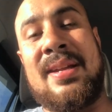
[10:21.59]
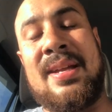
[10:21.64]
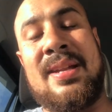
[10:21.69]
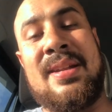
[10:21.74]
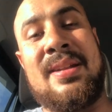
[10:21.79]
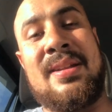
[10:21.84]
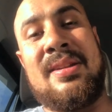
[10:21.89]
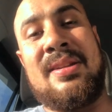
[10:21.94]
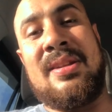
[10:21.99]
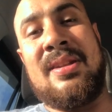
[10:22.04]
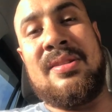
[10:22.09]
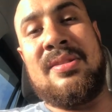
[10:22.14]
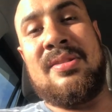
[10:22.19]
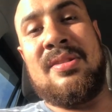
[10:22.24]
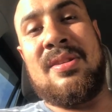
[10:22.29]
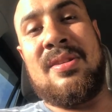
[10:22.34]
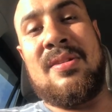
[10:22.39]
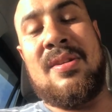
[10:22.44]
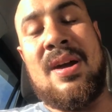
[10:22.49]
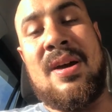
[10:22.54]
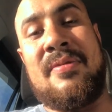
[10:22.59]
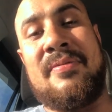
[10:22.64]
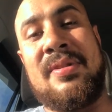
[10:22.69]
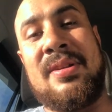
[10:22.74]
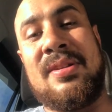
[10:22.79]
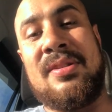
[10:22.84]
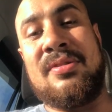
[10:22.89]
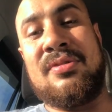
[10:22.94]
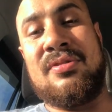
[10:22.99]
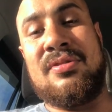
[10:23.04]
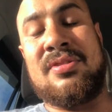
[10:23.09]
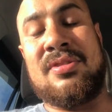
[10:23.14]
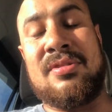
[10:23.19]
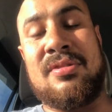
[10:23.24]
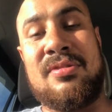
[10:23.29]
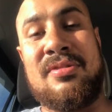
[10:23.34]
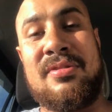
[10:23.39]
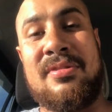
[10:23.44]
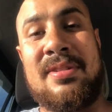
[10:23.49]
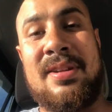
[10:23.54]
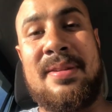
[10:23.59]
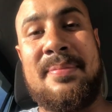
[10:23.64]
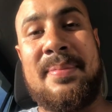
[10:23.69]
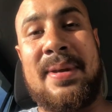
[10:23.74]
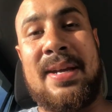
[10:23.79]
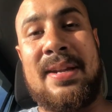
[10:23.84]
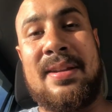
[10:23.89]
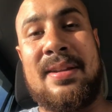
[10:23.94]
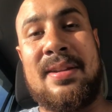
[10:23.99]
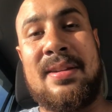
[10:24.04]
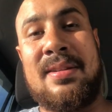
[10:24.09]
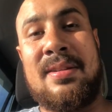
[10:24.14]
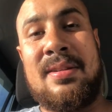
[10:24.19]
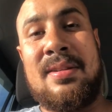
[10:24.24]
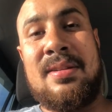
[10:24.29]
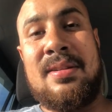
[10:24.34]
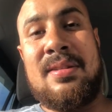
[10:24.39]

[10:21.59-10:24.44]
and you know, I really do salute him and